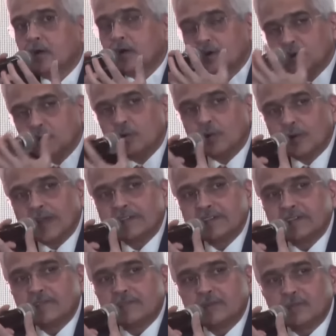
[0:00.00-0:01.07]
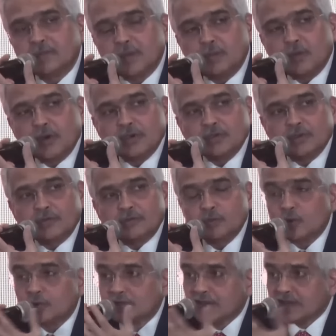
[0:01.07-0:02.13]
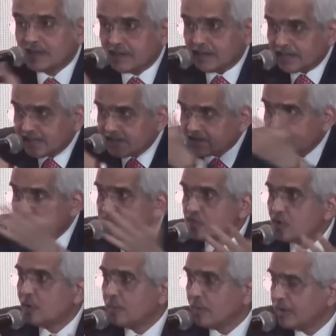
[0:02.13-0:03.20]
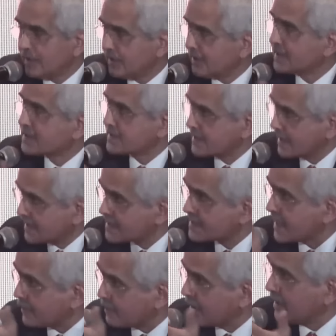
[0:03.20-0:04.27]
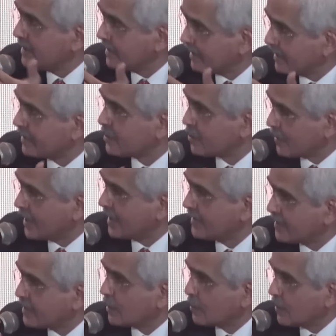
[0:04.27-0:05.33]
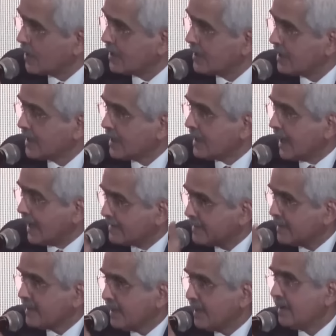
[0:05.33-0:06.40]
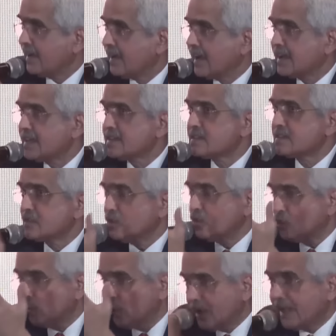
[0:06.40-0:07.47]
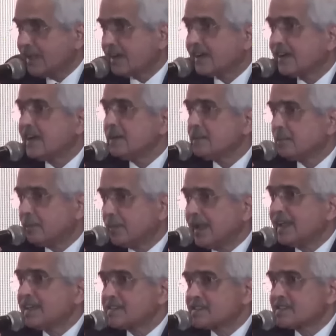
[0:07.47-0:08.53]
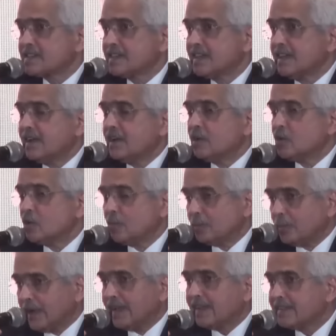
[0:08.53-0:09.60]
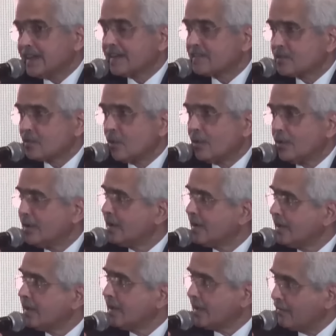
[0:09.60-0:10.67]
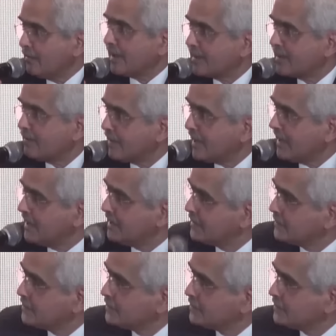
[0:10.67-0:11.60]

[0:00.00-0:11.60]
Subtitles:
or you look at it from the point of view of the current geopolitics that is happening today in the world, I think India is uniquely placed to play that role effectively.